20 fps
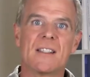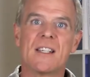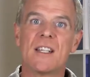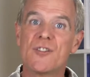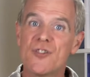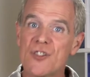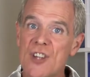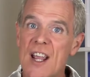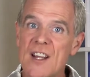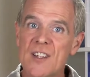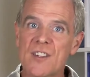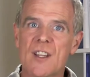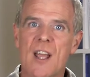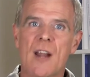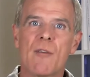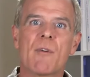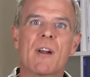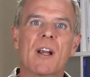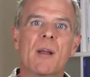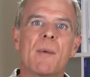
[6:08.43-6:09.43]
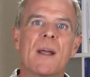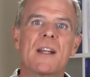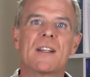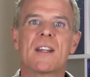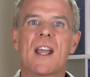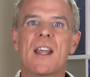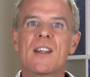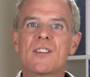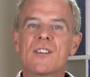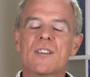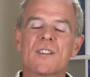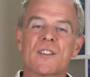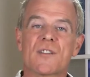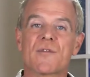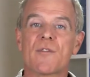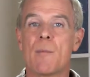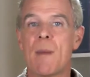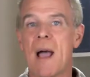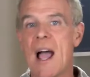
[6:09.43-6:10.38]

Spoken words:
did change their recommendations from